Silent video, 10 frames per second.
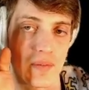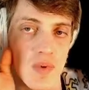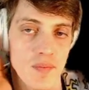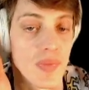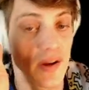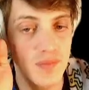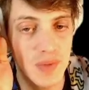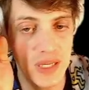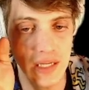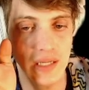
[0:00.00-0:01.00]
up above
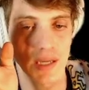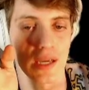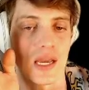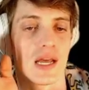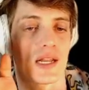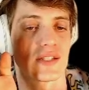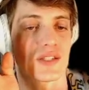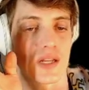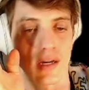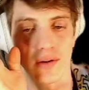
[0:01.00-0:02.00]
me. And
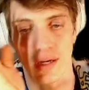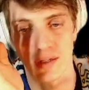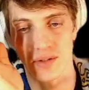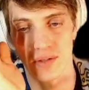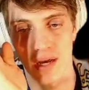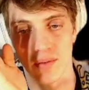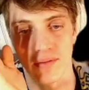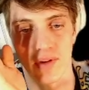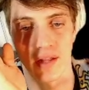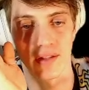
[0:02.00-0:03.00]
okay, so now
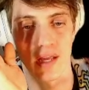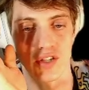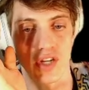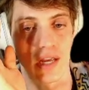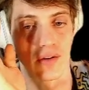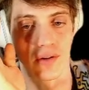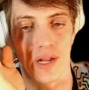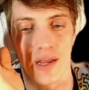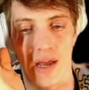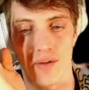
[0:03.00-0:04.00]
we've got that channel, and
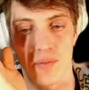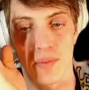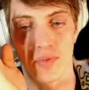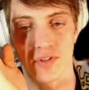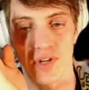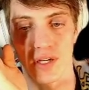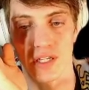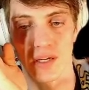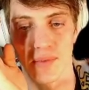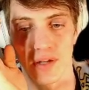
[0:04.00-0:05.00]
I remember
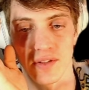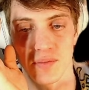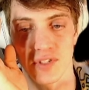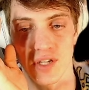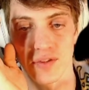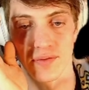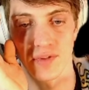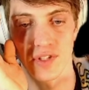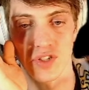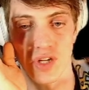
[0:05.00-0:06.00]
talking about the potential for
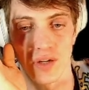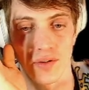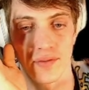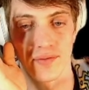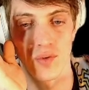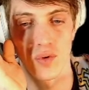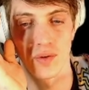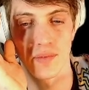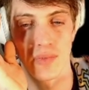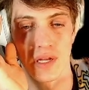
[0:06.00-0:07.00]
this channel to
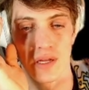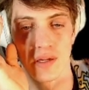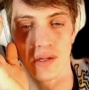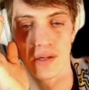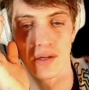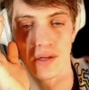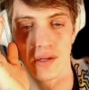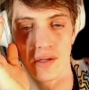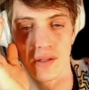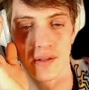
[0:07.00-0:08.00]
form.
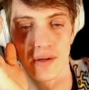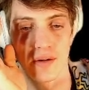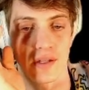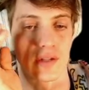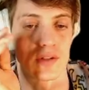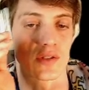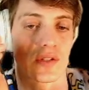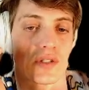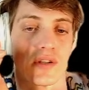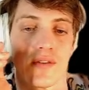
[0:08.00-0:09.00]
There it is.